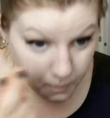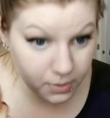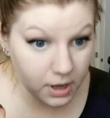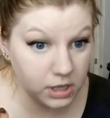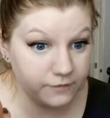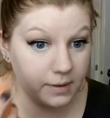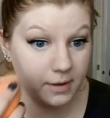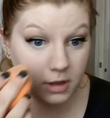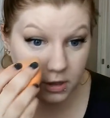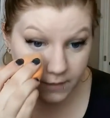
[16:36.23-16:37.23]
But if
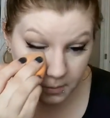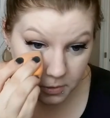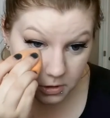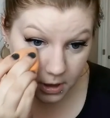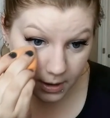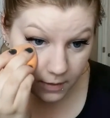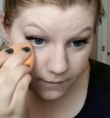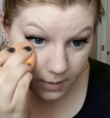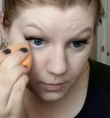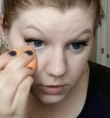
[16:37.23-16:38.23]
I'm gonna
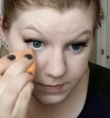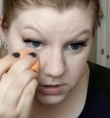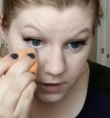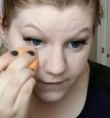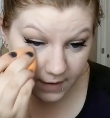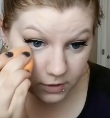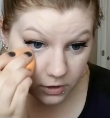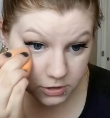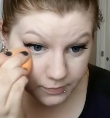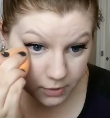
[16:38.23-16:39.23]
spend like
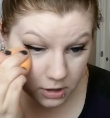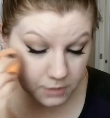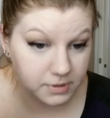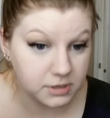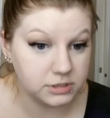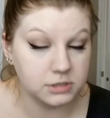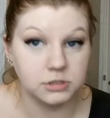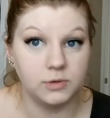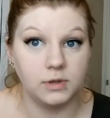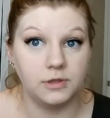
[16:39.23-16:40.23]
$5 on a product but it
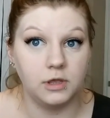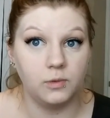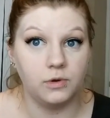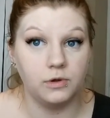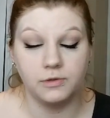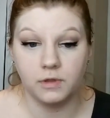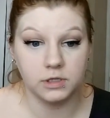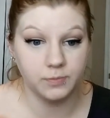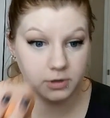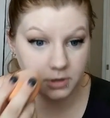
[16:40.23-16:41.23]
doesn't do anything, well then
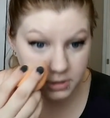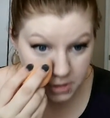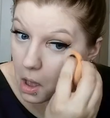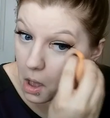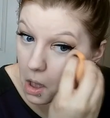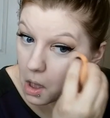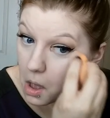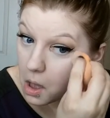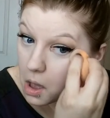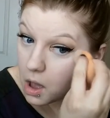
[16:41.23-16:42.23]
that's pointless.
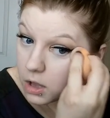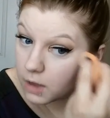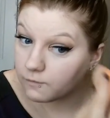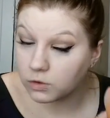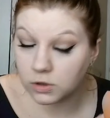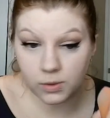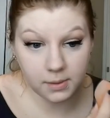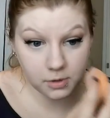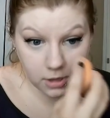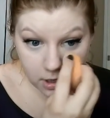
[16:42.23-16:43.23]
And I have no idea when
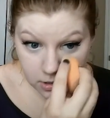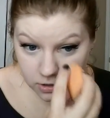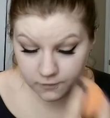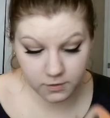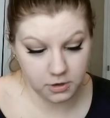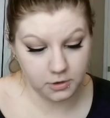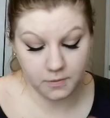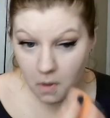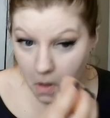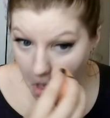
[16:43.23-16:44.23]
I'm gonna edit this
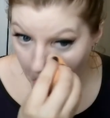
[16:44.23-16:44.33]
video.